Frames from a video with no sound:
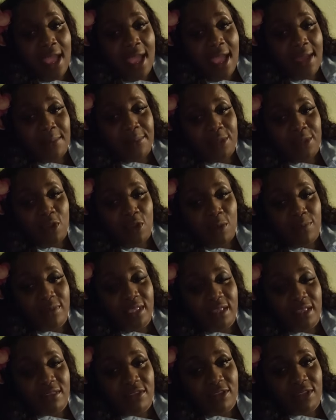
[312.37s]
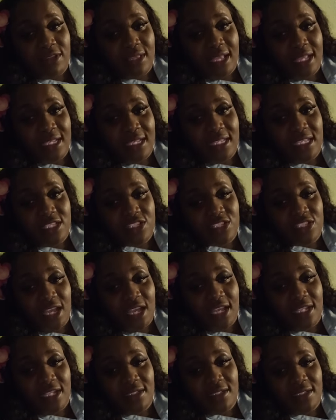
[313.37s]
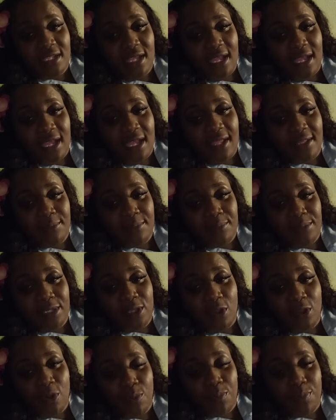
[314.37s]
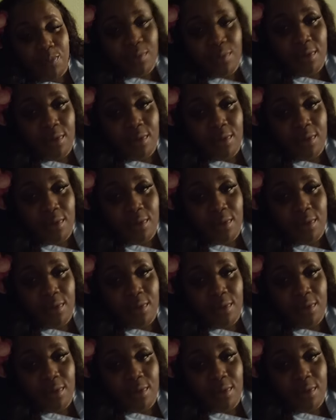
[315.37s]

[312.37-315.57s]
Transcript: And big up Desert Addiction and big up